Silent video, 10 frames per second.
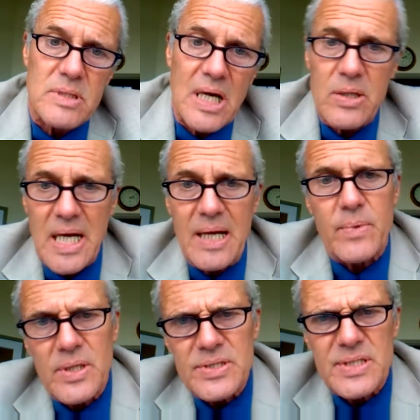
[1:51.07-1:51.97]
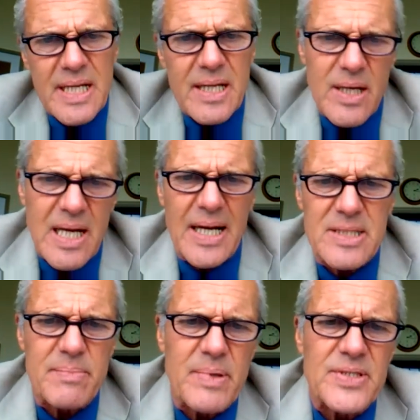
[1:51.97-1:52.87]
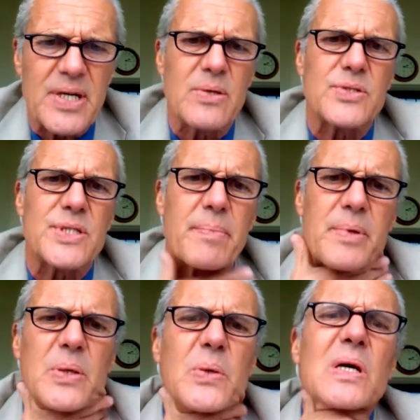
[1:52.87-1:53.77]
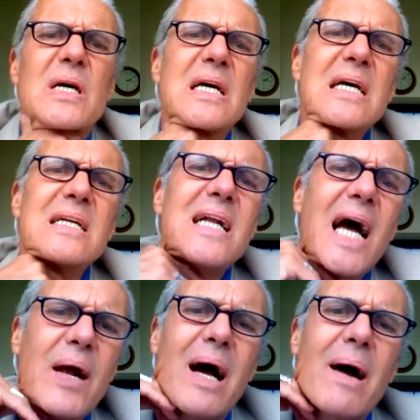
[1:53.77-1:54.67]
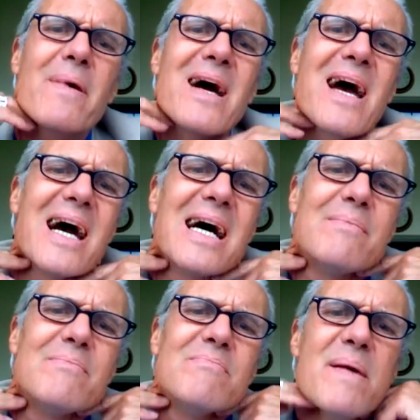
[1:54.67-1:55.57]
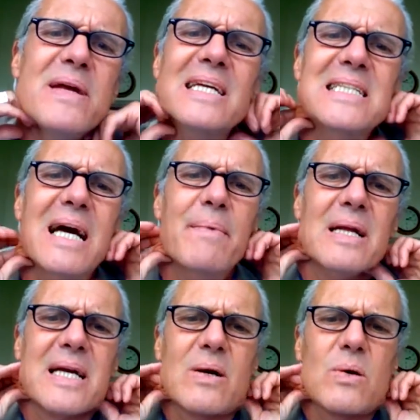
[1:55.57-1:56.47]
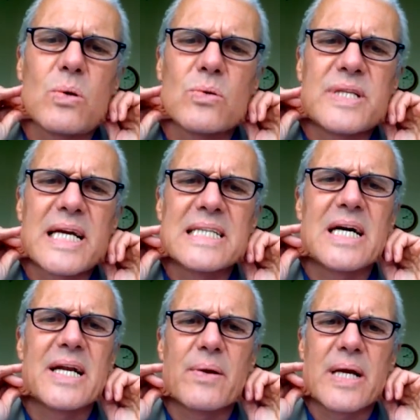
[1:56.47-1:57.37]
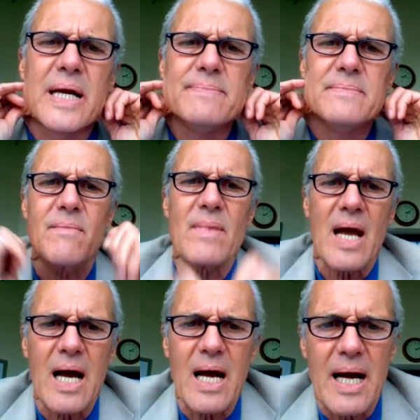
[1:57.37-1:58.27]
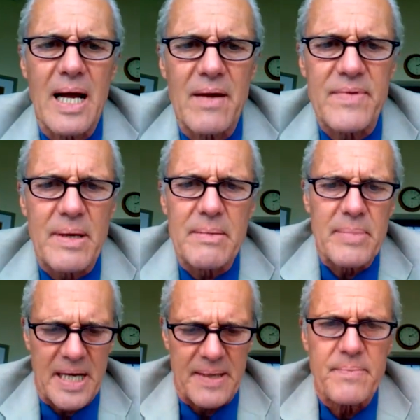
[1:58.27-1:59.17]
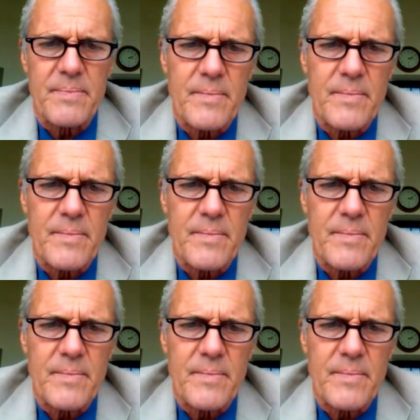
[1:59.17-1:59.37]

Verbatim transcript: how Cannes was, any of the gossip. I'll tell you who slept with who, and all that crap. And maybe next time I'll get a whole thing done here. Okay? Uh, I love you. Bye.